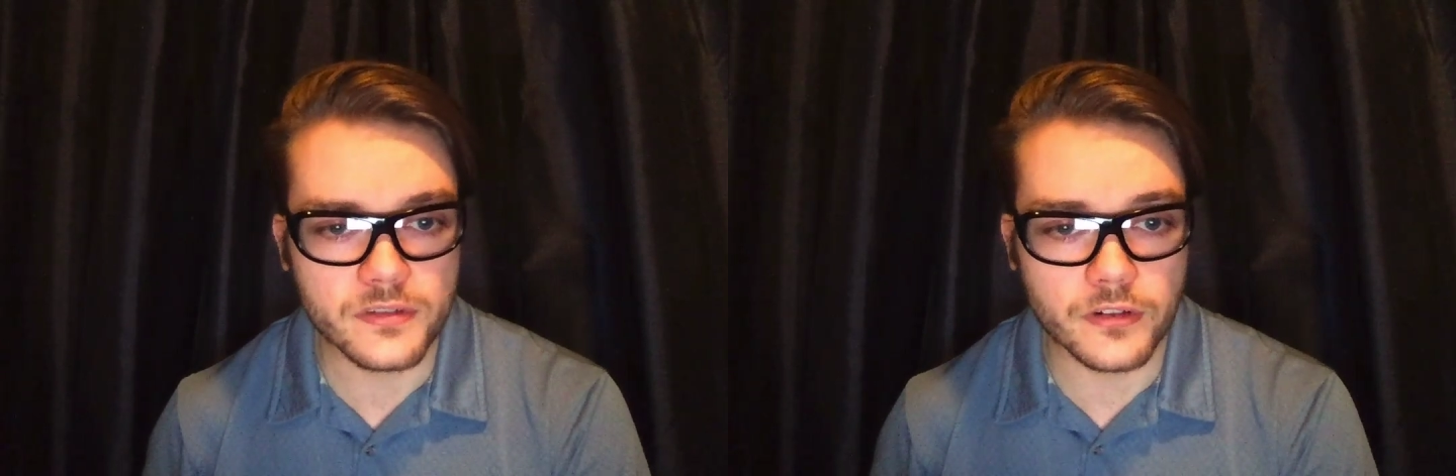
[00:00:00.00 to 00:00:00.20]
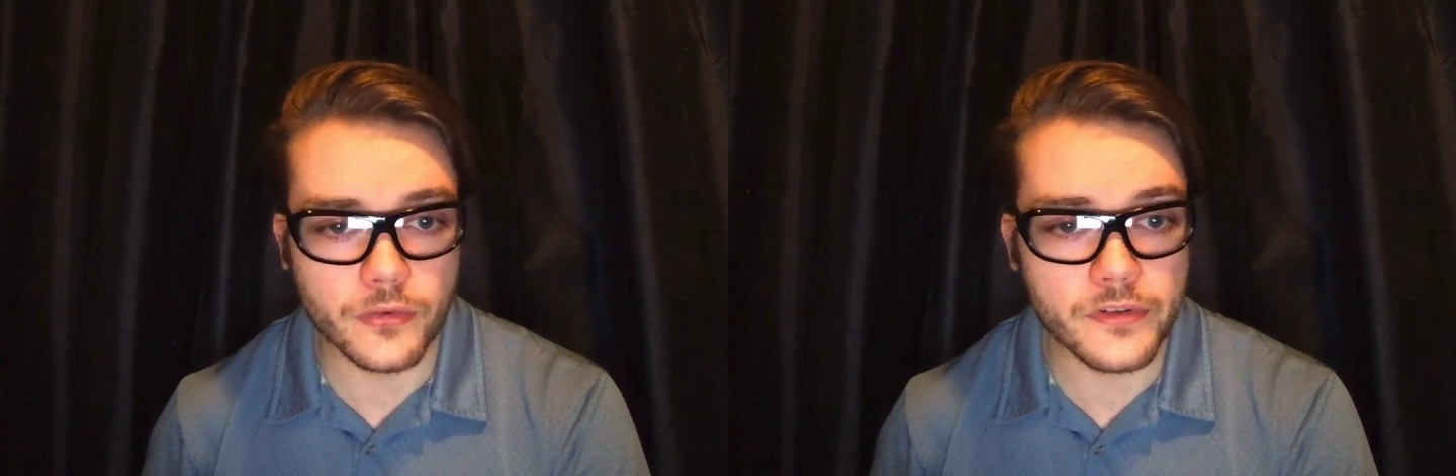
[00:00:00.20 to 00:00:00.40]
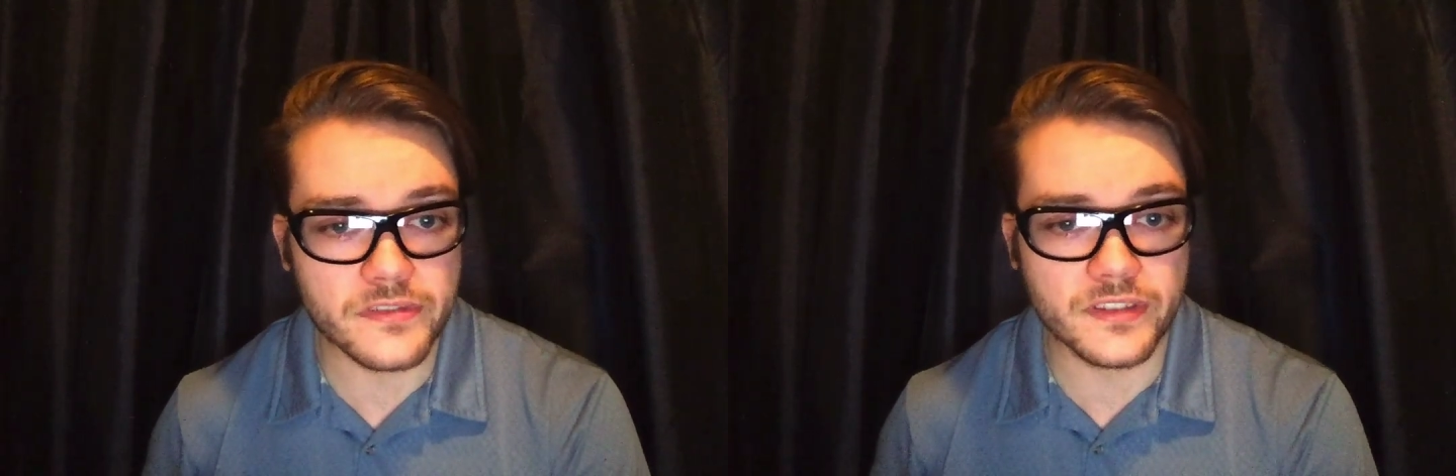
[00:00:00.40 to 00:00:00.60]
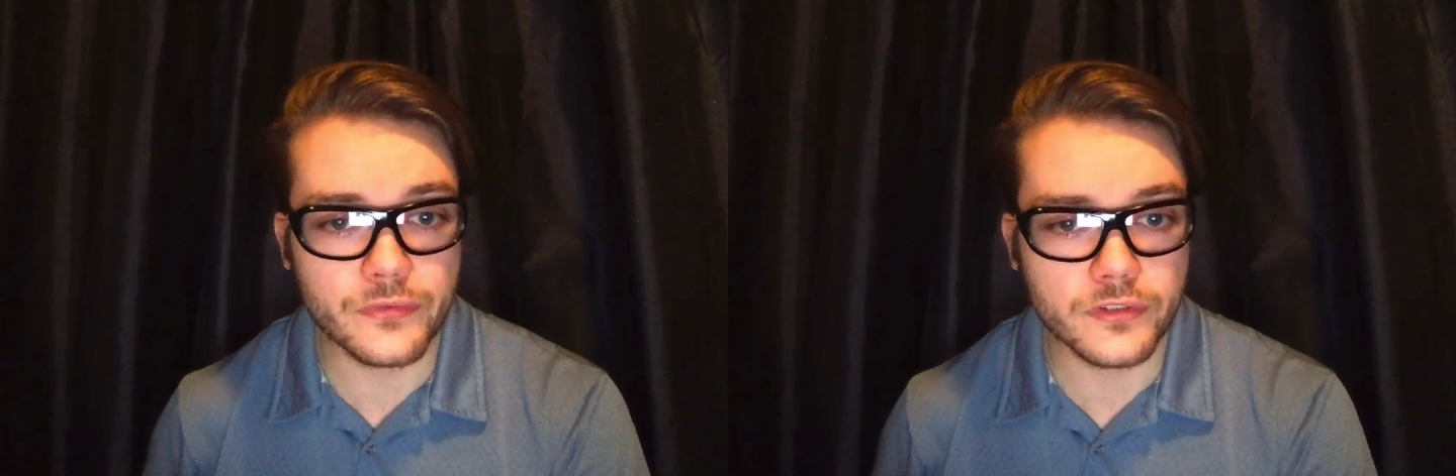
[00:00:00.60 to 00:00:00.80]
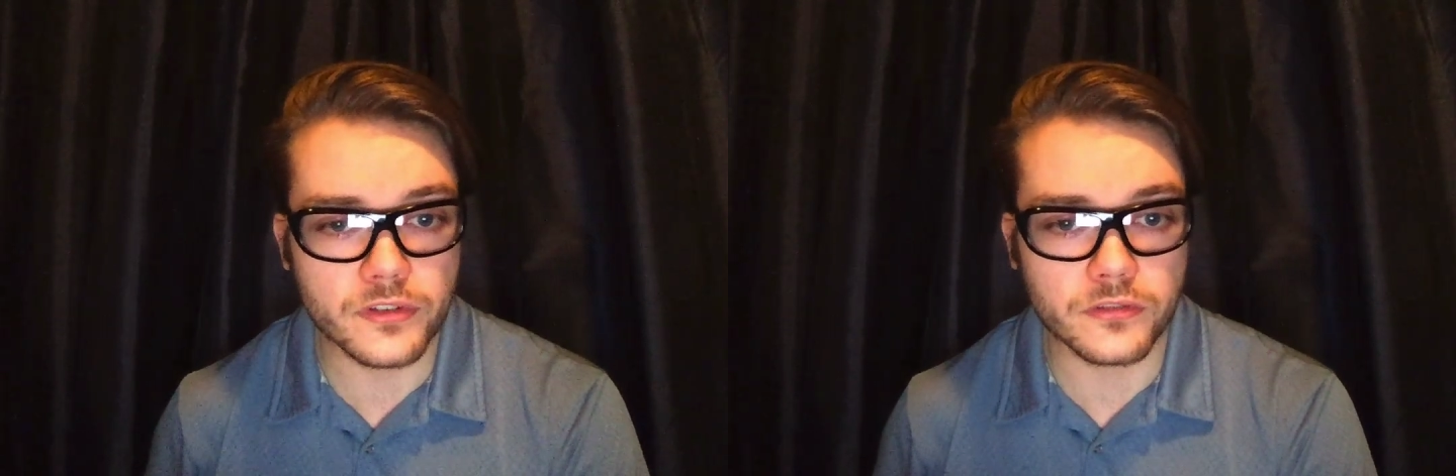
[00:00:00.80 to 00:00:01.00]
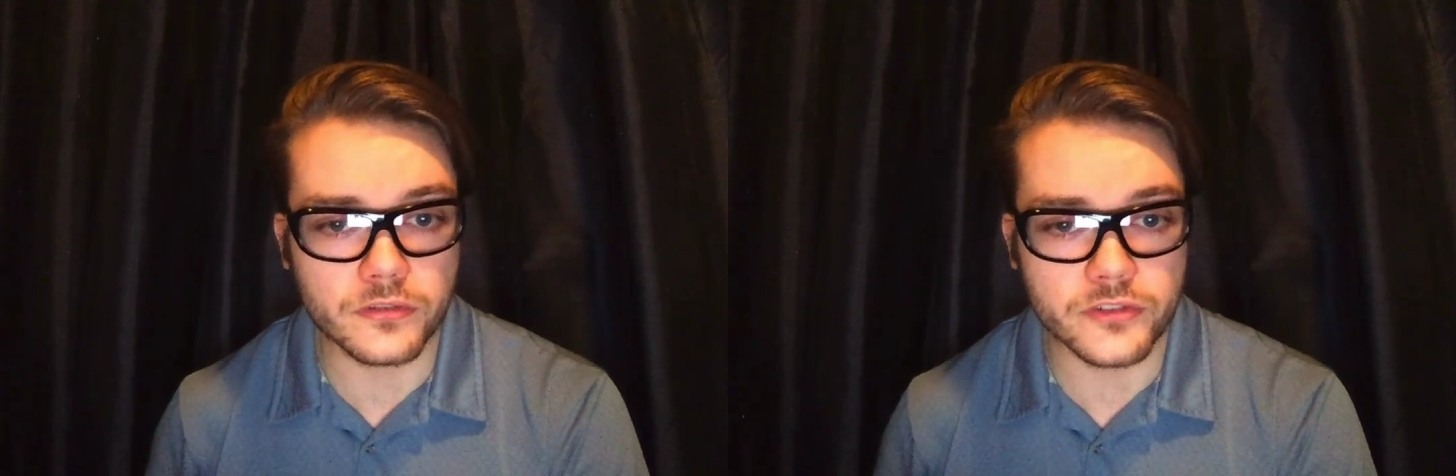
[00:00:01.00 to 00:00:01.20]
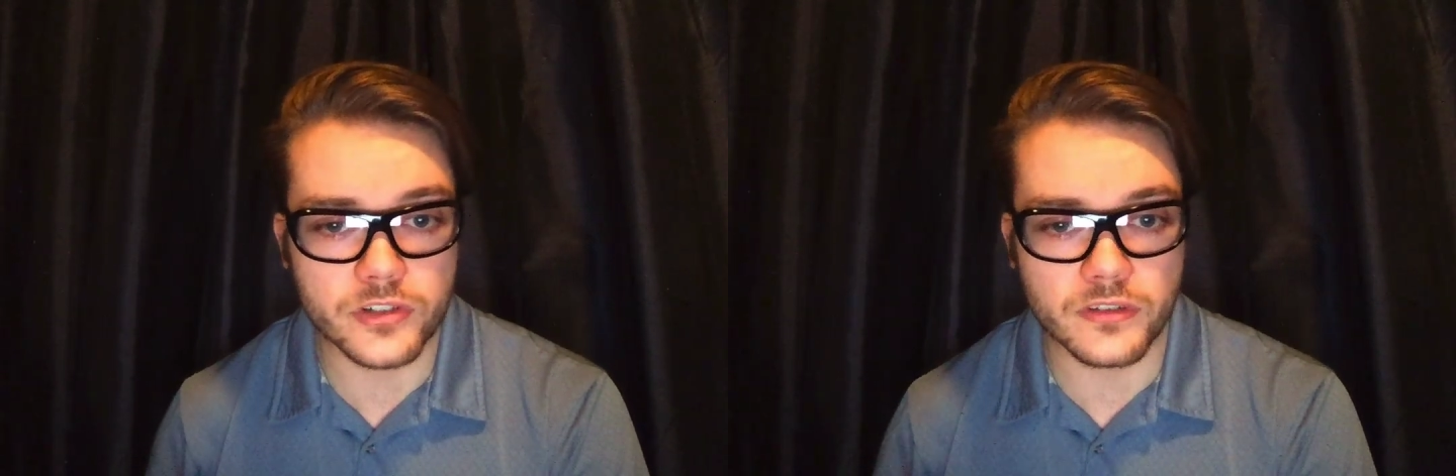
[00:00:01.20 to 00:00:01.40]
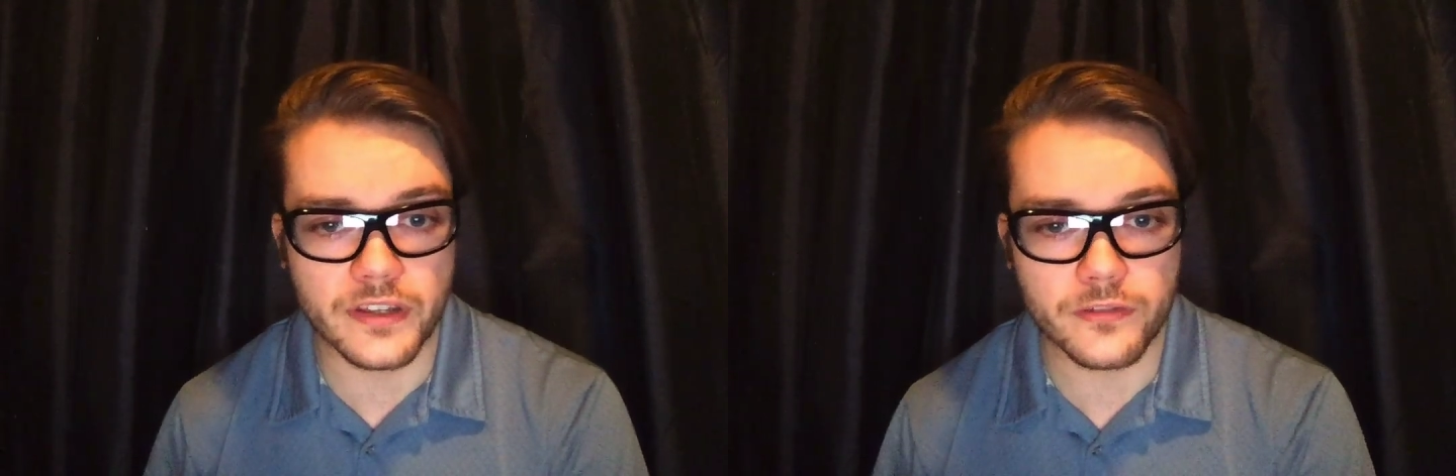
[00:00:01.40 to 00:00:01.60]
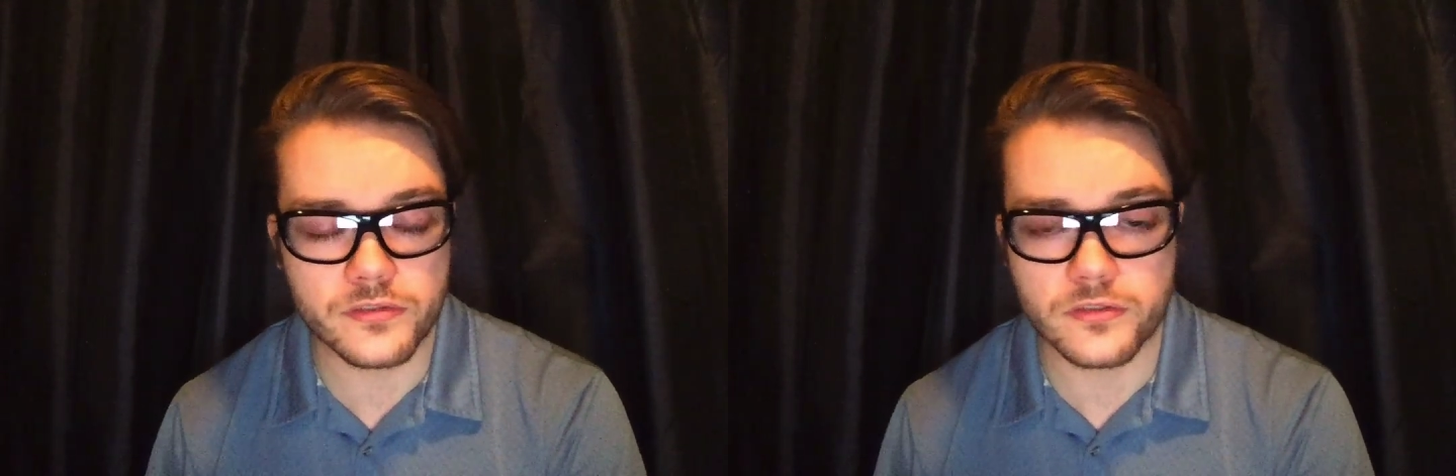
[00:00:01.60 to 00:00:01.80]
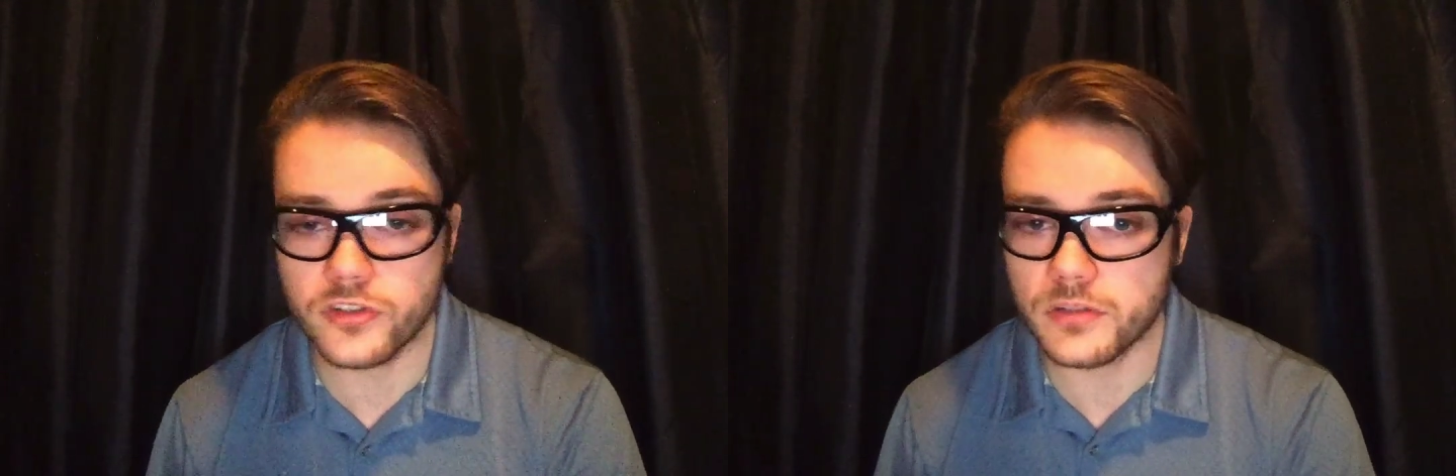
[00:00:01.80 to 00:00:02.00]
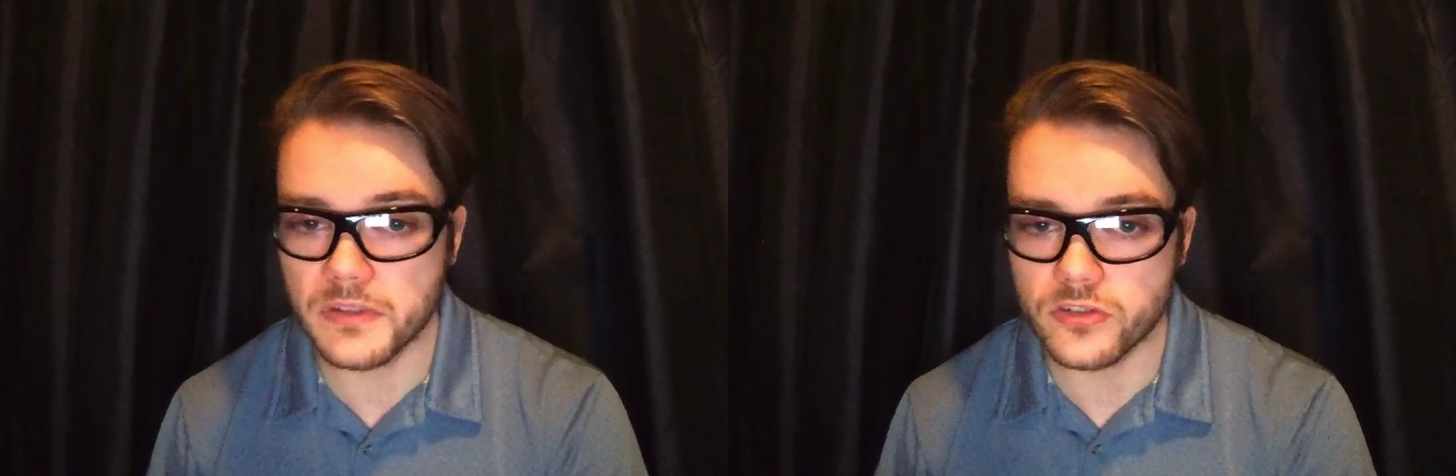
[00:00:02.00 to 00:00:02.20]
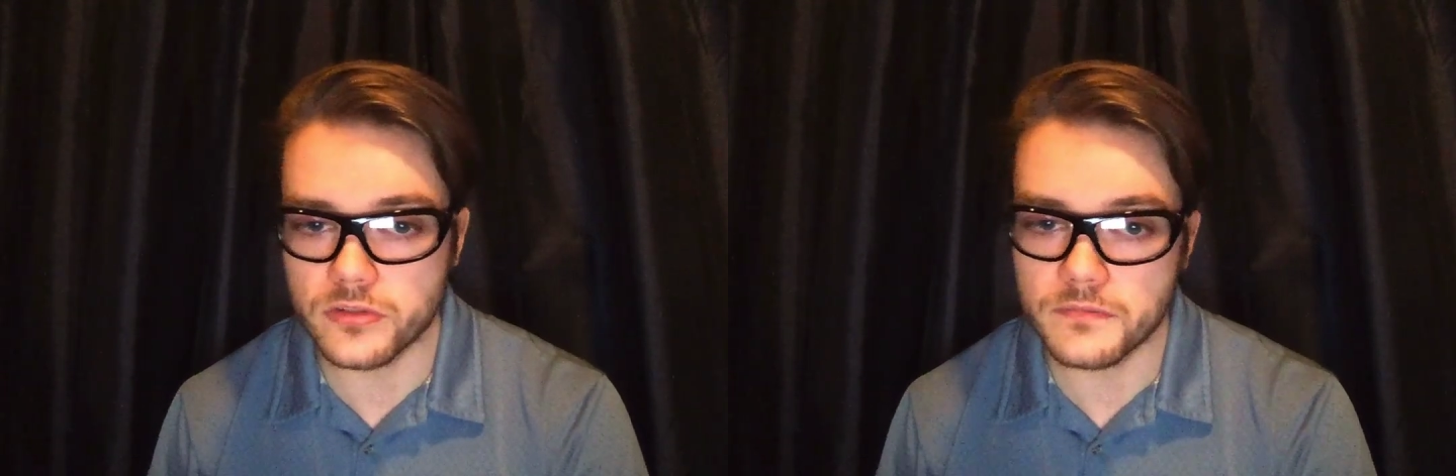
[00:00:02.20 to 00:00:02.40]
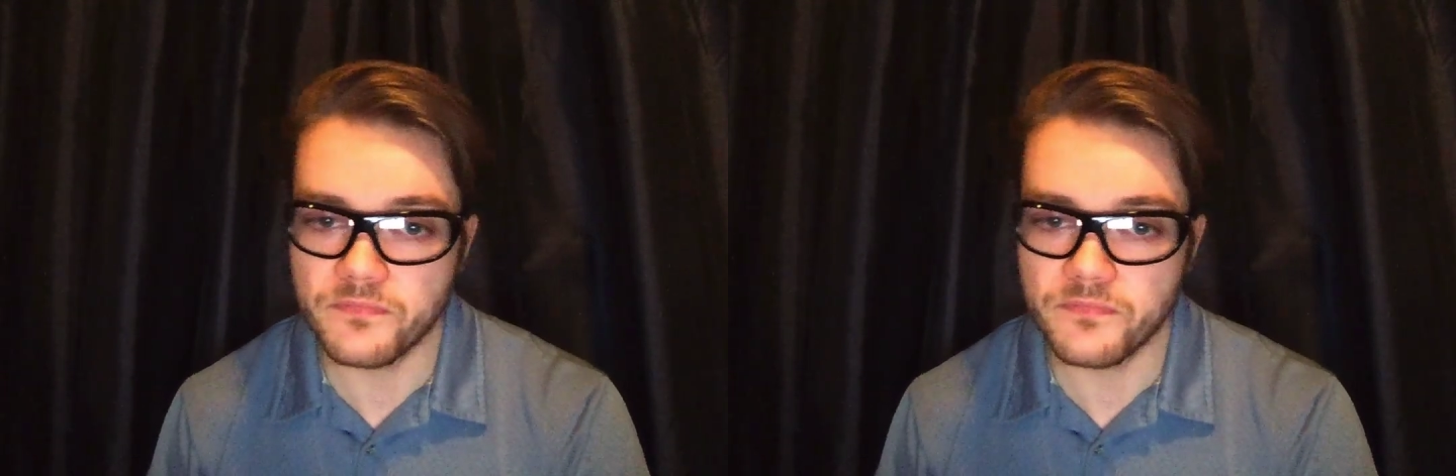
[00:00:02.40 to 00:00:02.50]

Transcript: across the different ontological levels just mentioned.